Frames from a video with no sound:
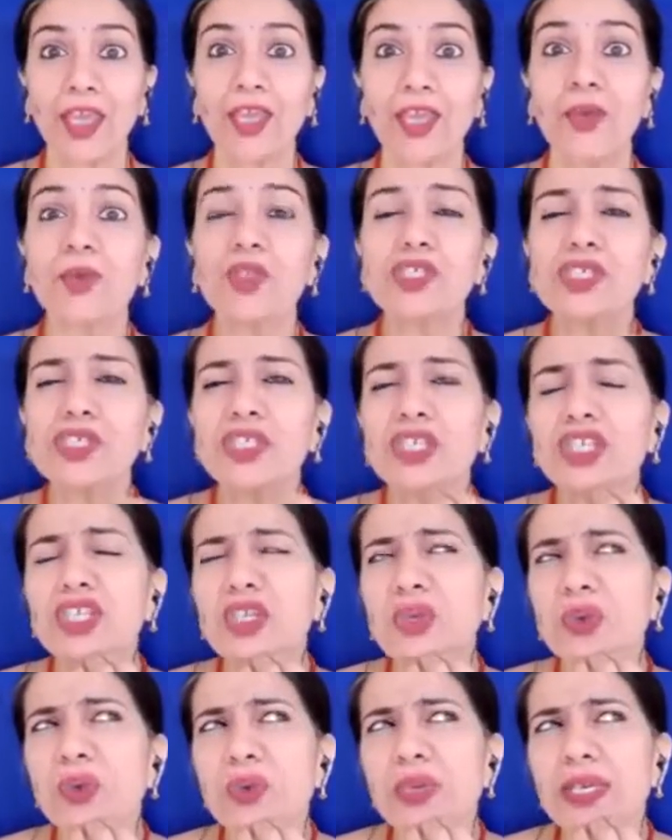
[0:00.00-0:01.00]
He was
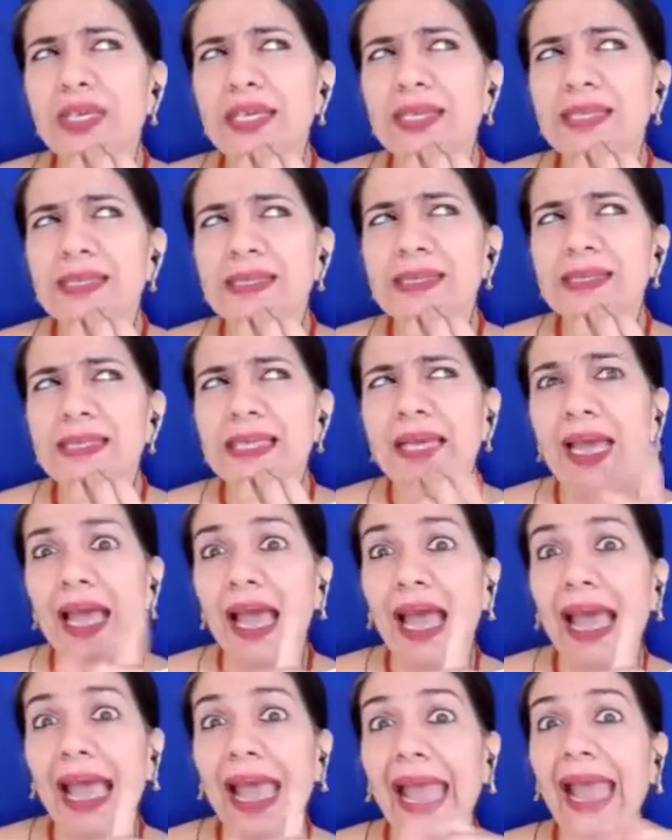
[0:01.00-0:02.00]
curious
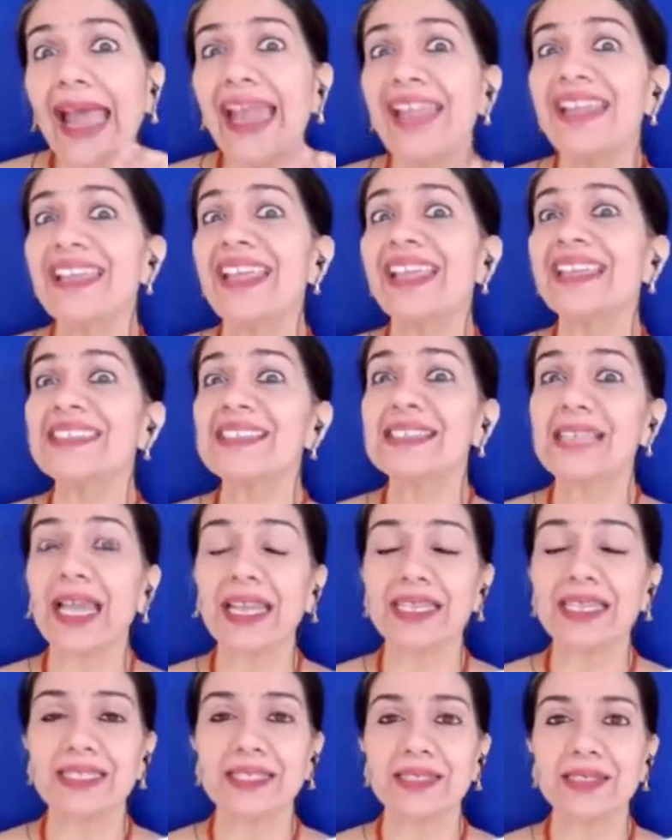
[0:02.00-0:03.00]
and
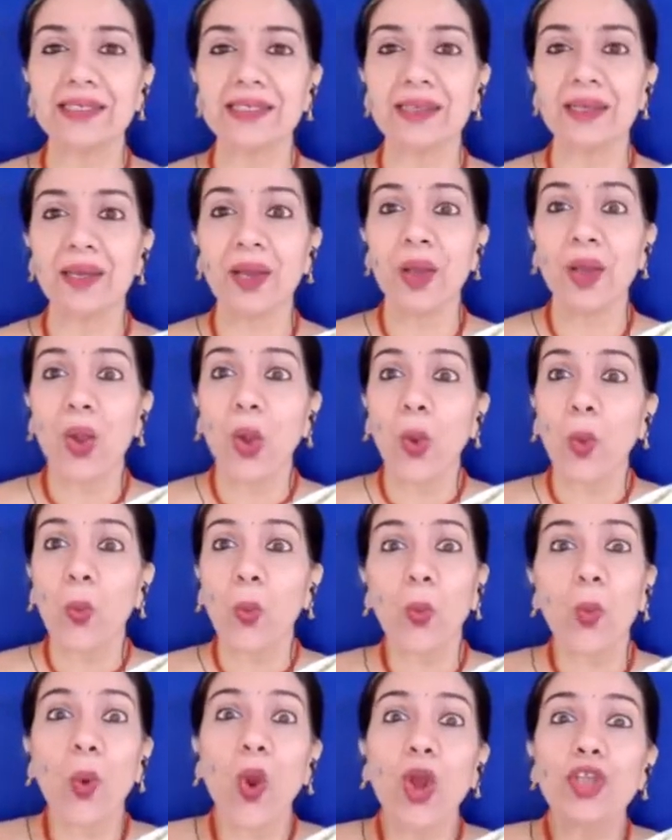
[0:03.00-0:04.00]
excited.
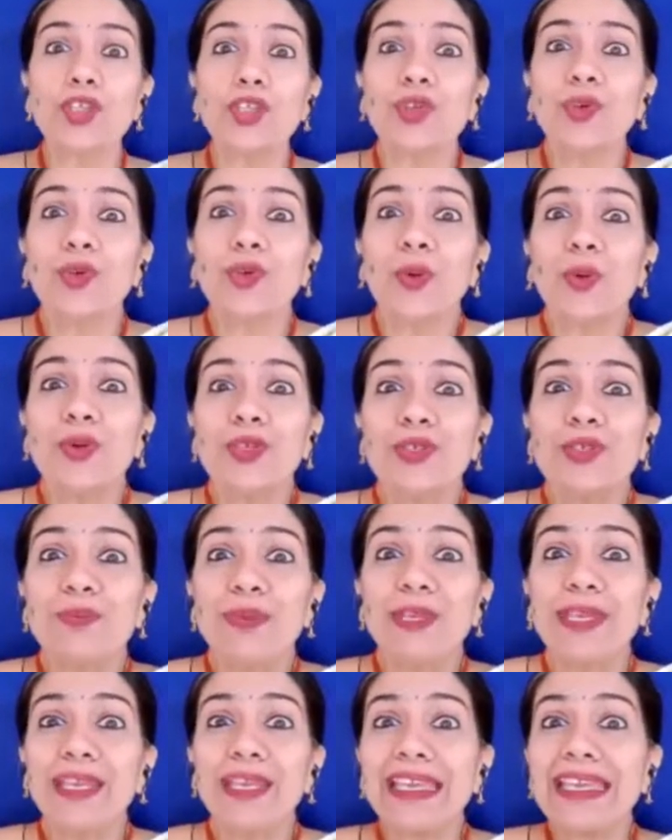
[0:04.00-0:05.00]
What could
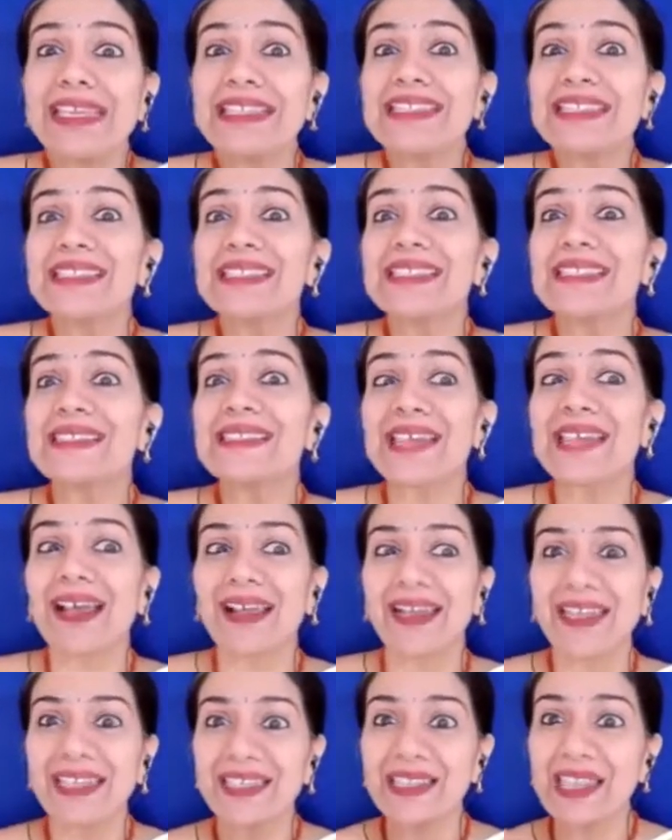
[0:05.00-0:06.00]
be
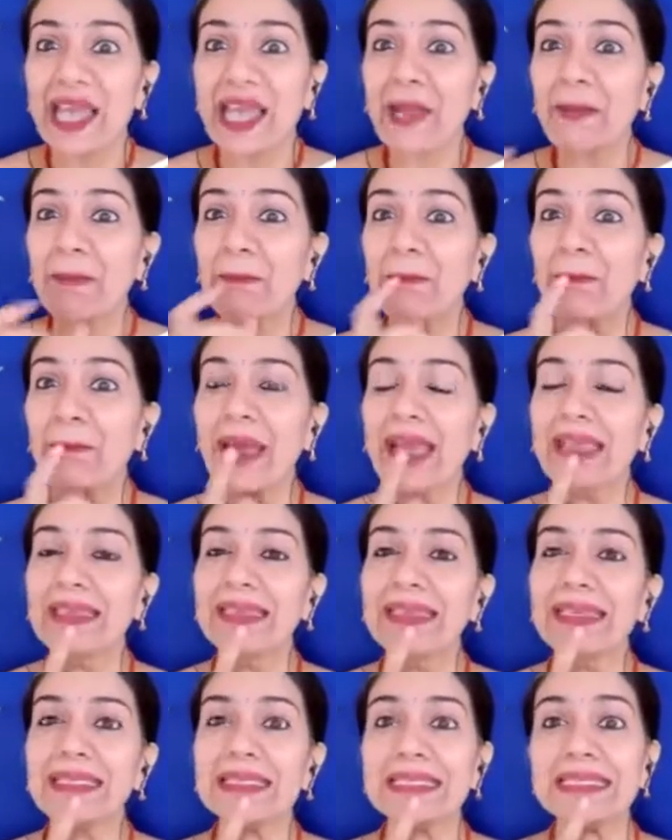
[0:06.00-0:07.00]
inside that
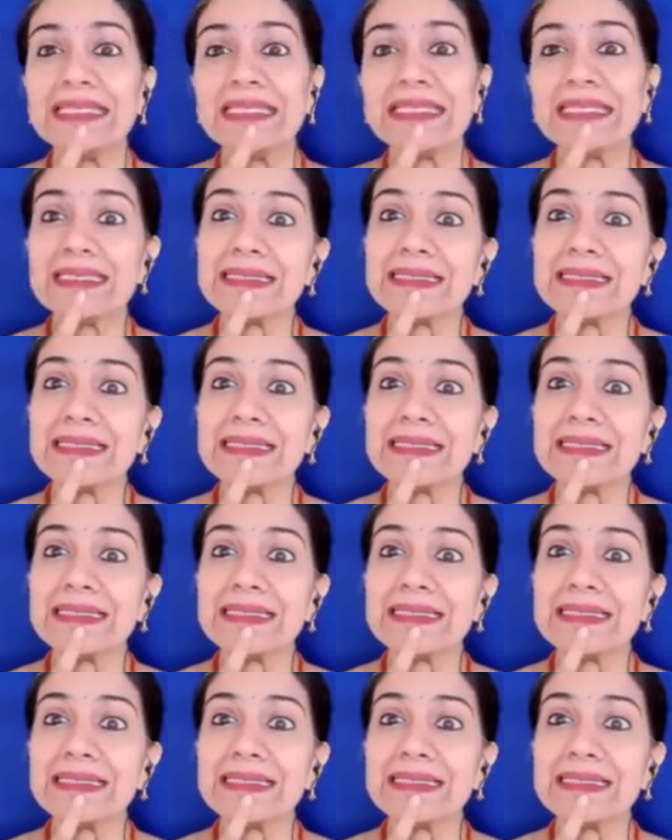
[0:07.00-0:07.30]
package?